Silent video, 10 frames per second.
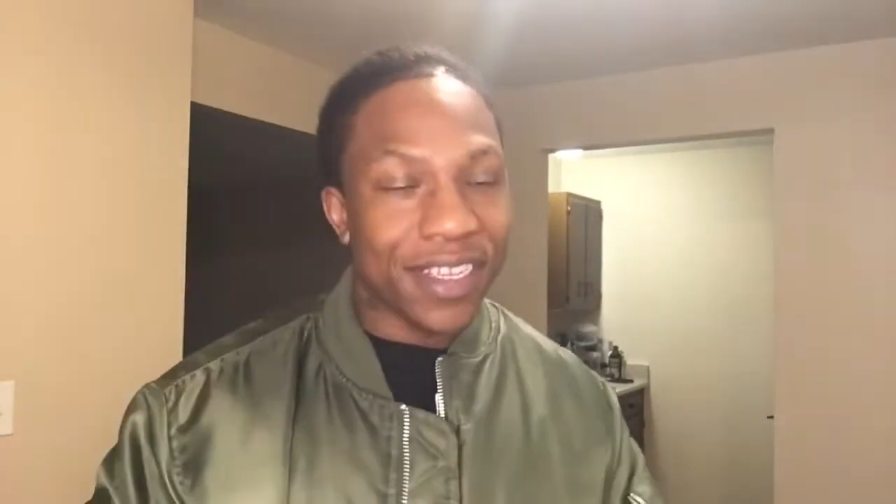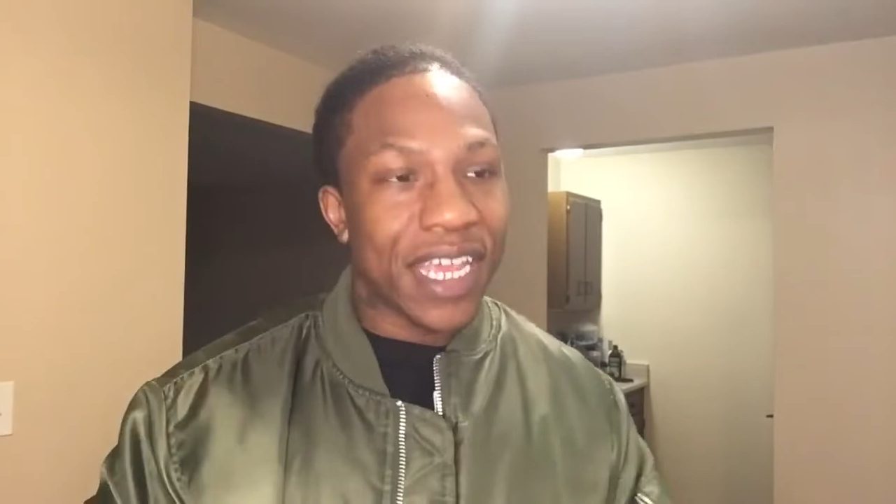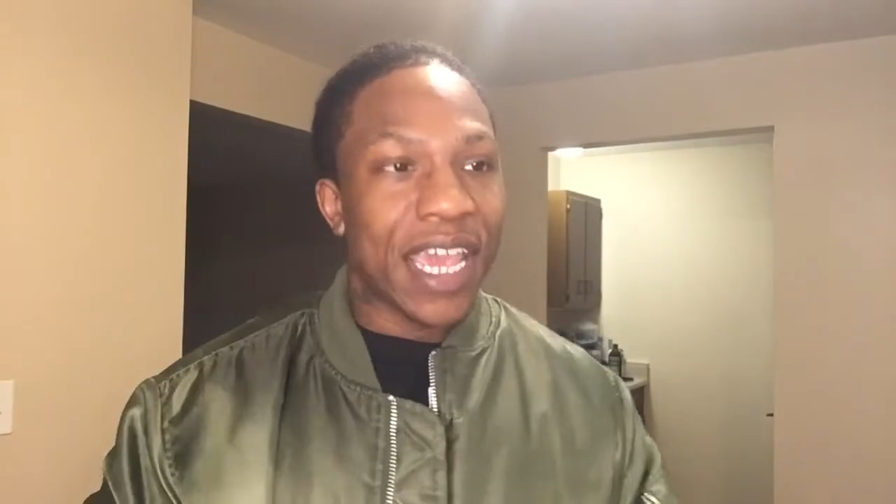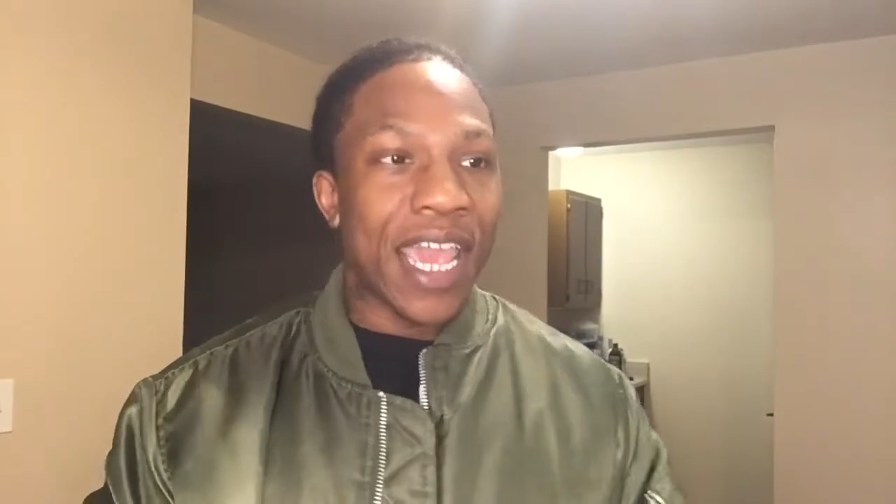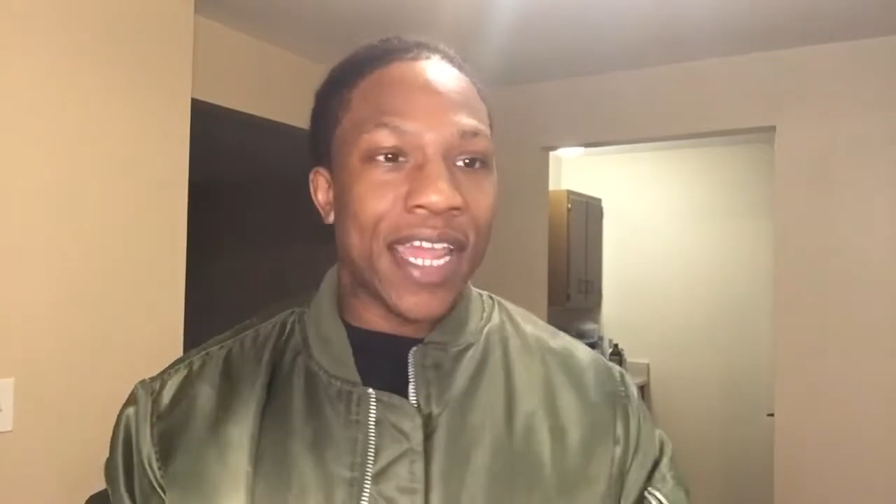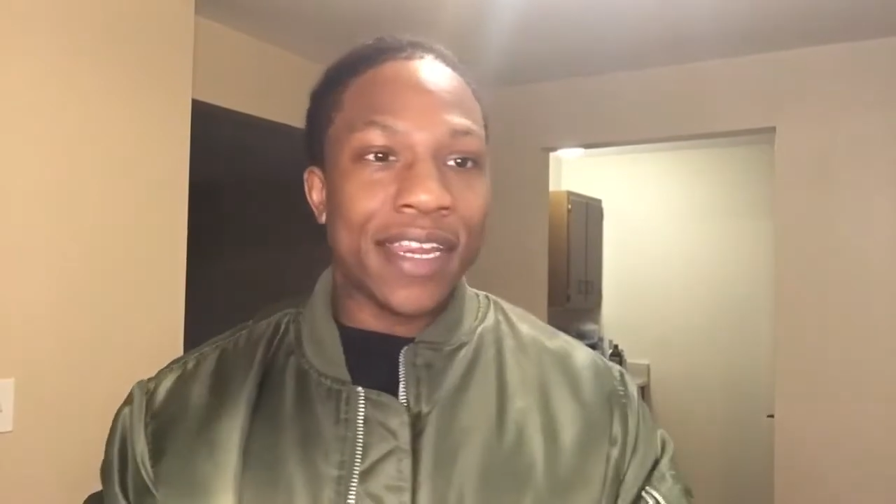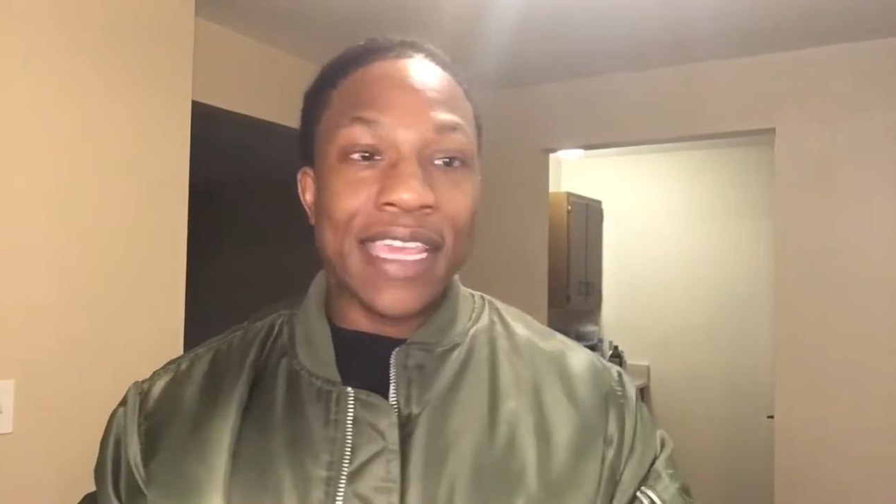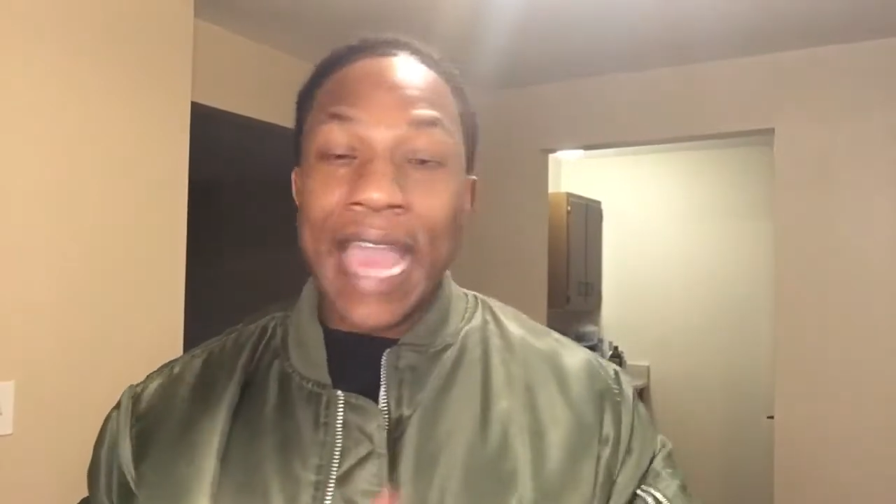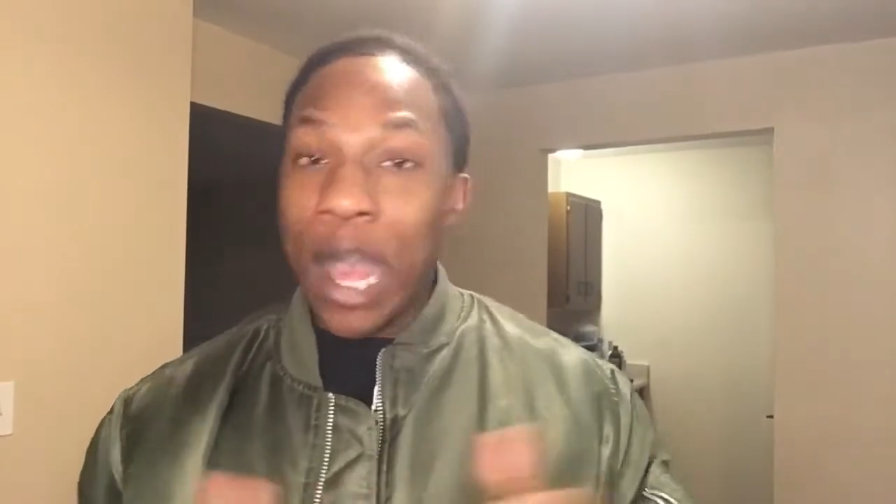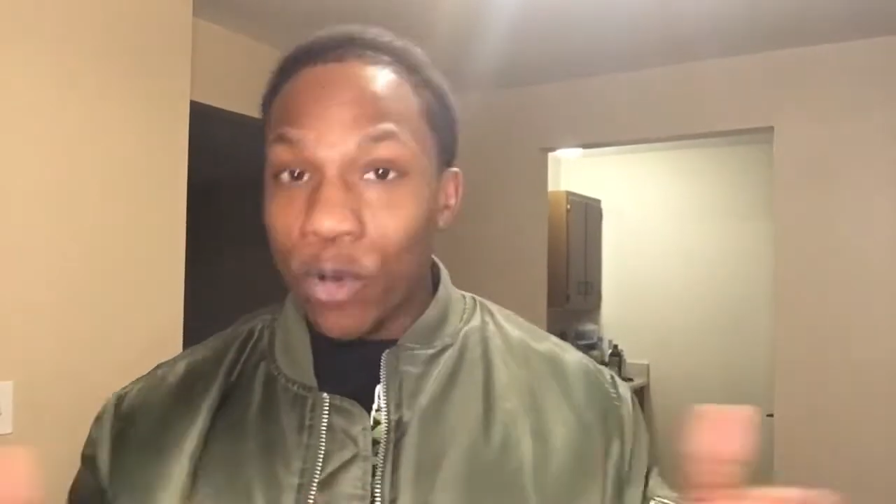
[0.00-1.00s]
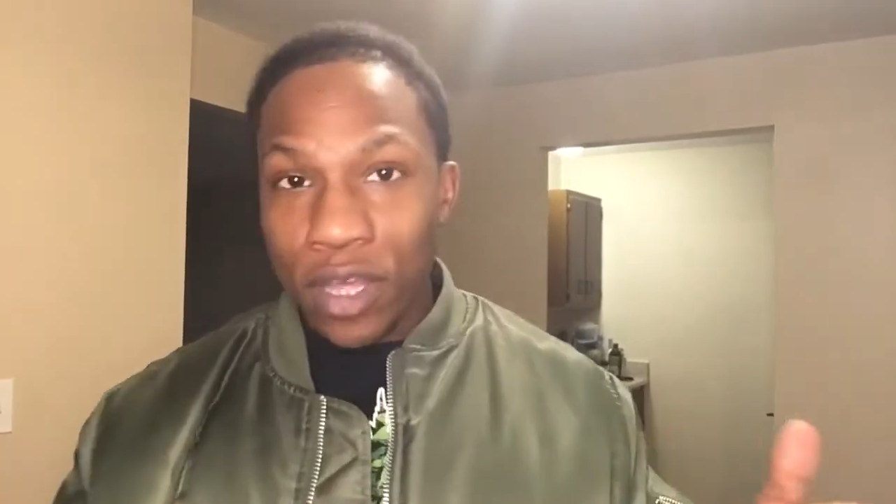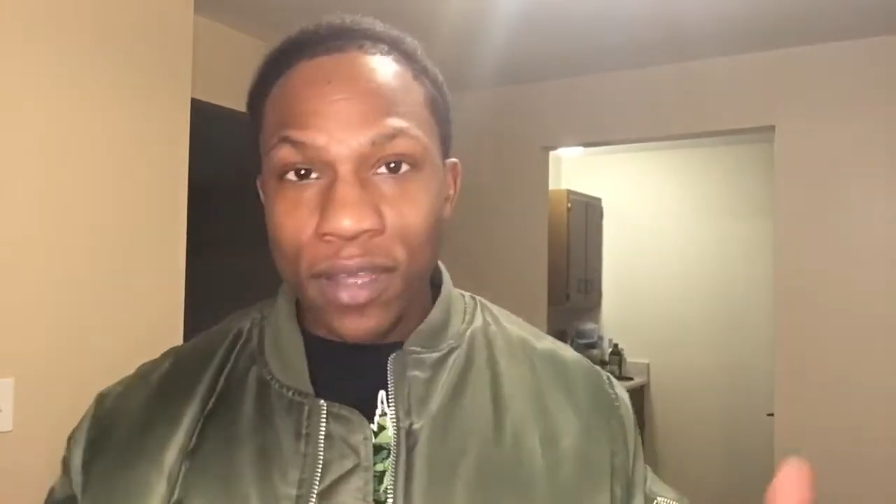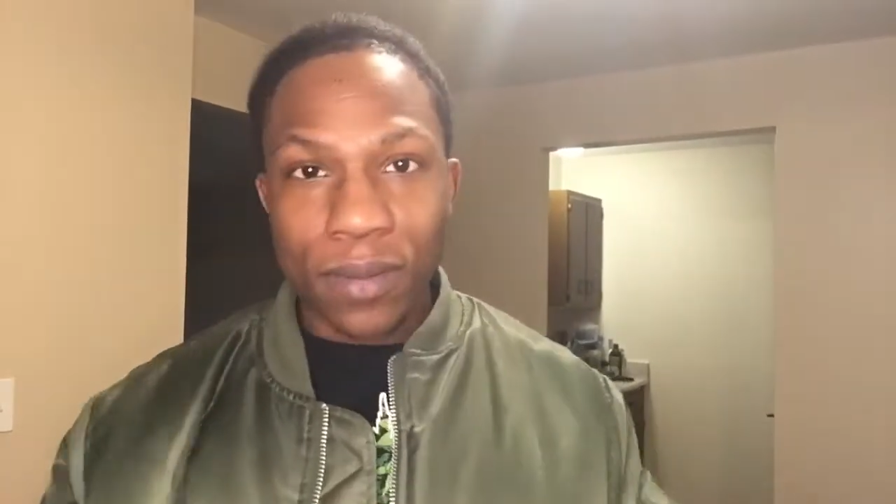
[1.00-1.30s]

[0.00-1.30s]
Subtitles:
and the outcome